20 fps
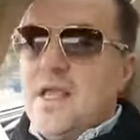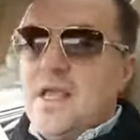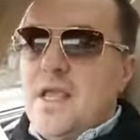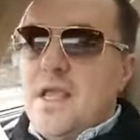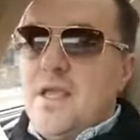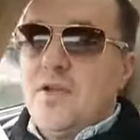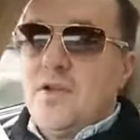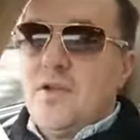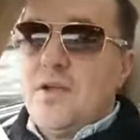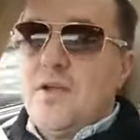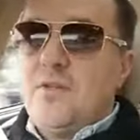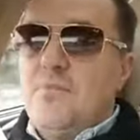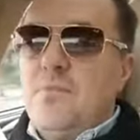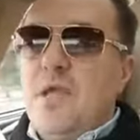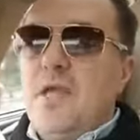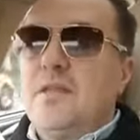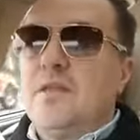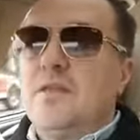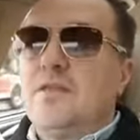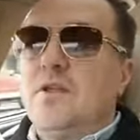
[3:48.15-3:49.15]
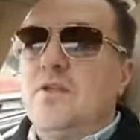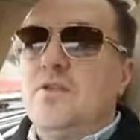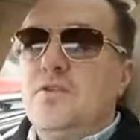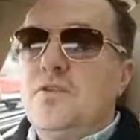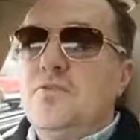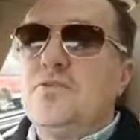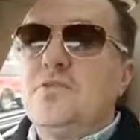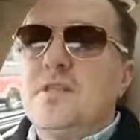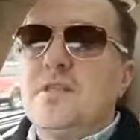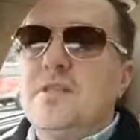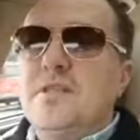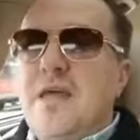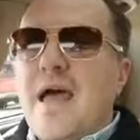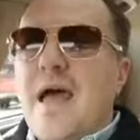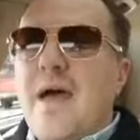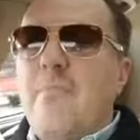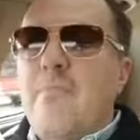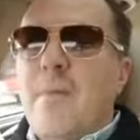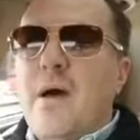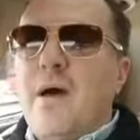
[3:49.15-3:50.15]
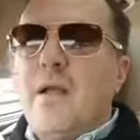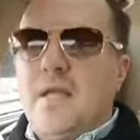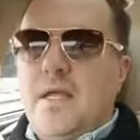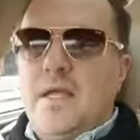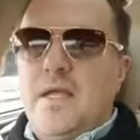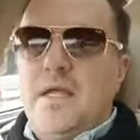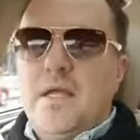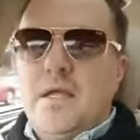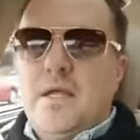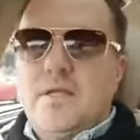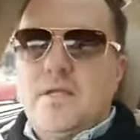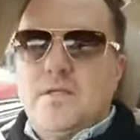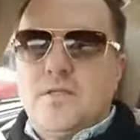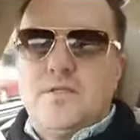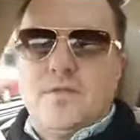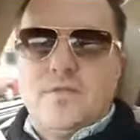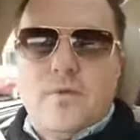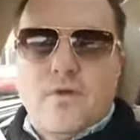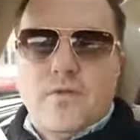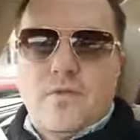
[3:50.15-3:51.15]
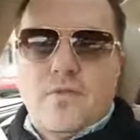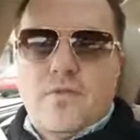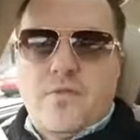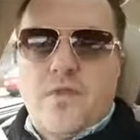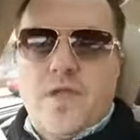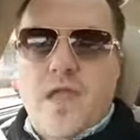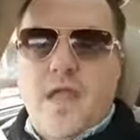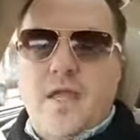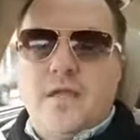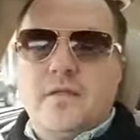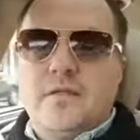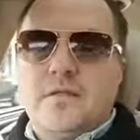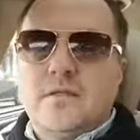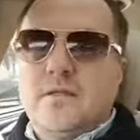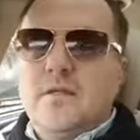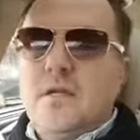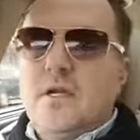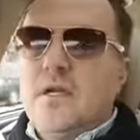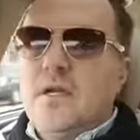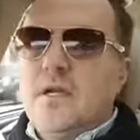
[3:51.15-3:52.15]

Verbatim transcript: It could mean that they're using that money to do other things,